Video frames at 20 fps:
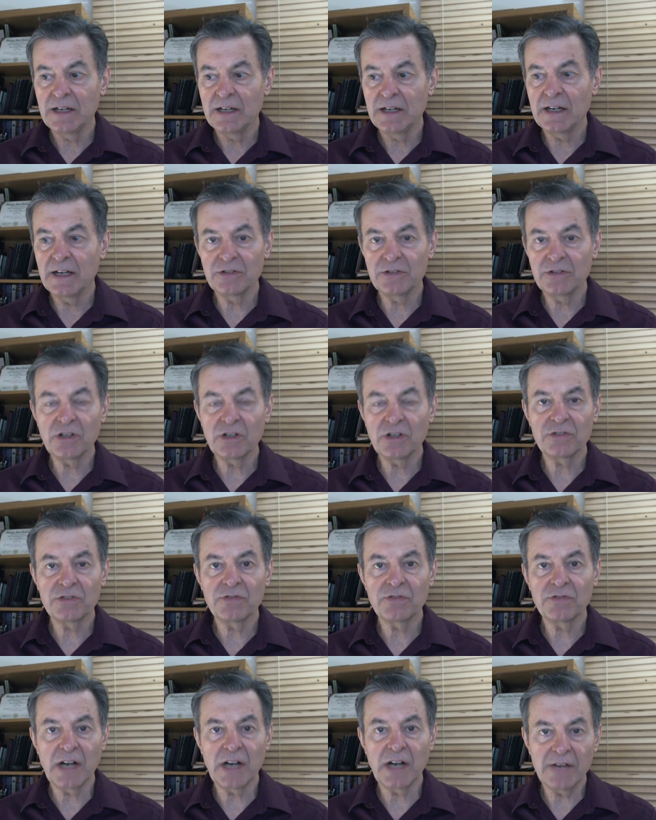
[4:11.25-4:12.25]
It's just
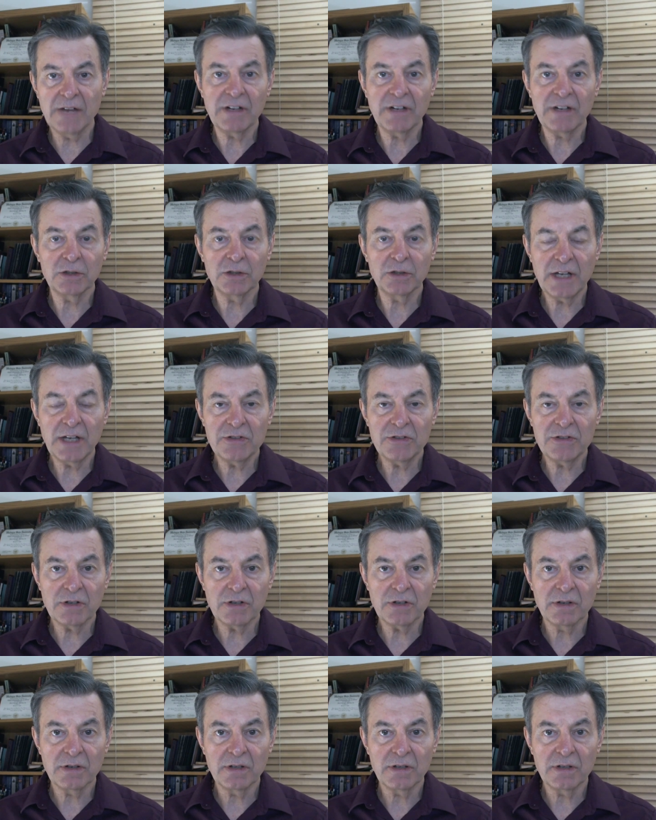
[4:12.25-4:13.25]
I follow
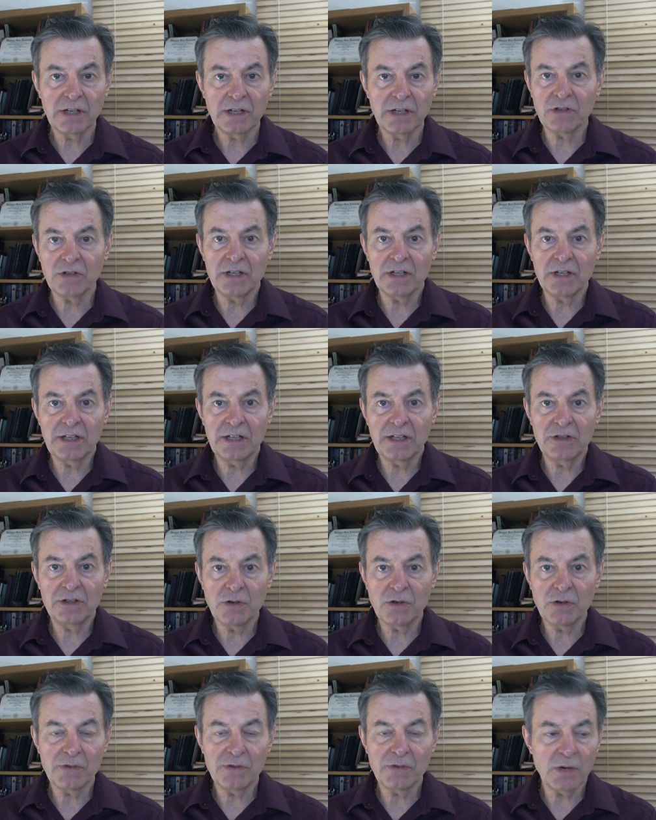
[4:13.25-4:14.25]
nature. That's all you need to
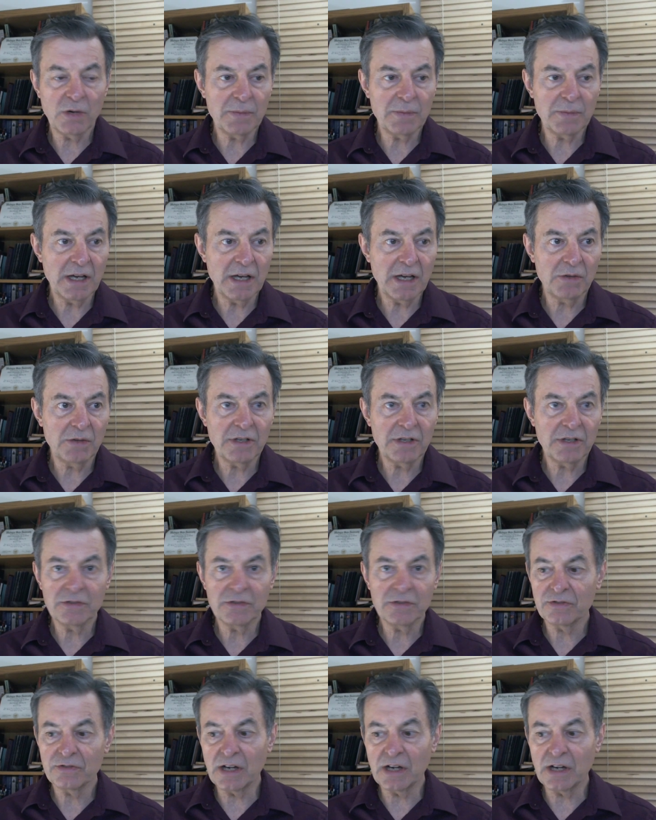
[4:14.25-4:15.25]
do if you want to be healthy
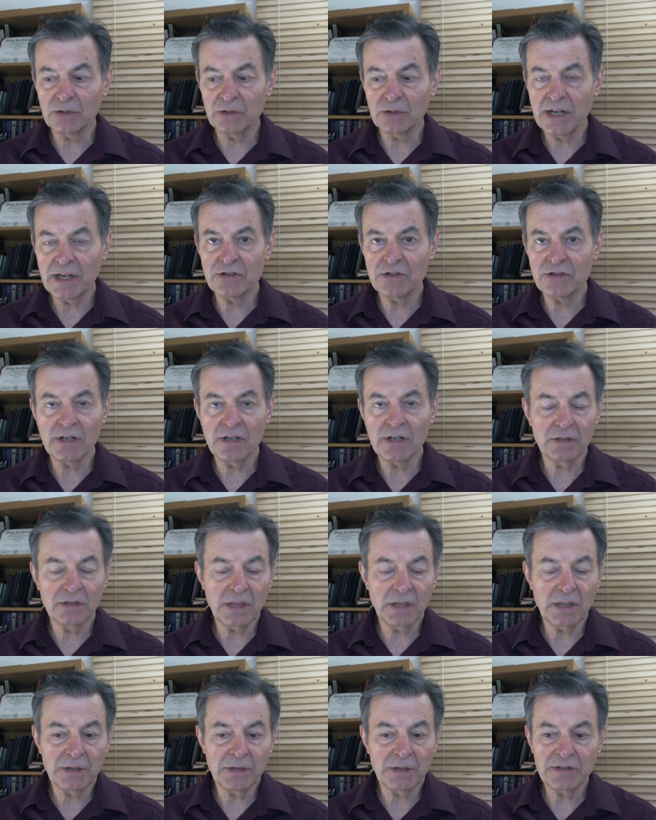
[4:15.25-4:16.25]
is follow nature, and
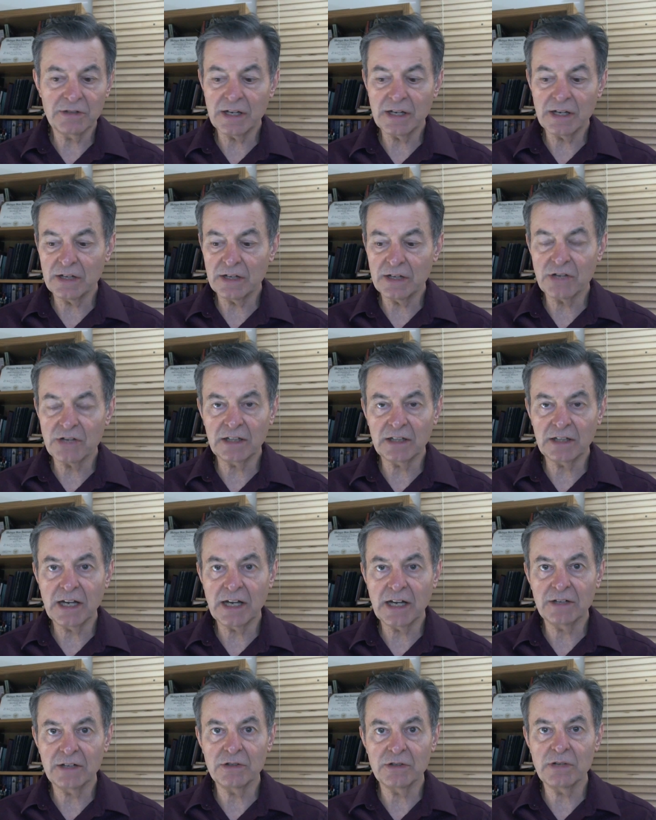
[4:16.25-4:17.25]
I'm going to tell you exactly
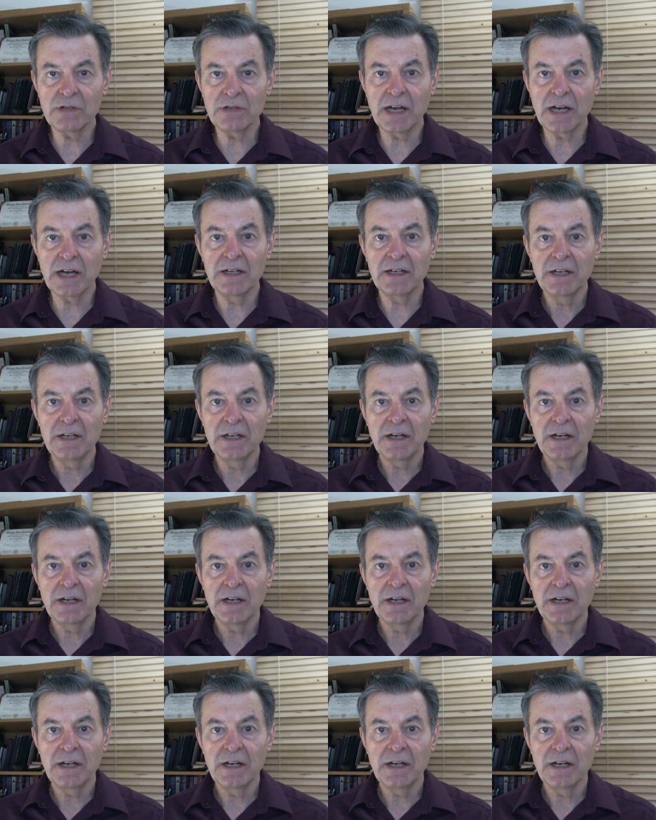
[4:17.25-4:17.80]
how to do that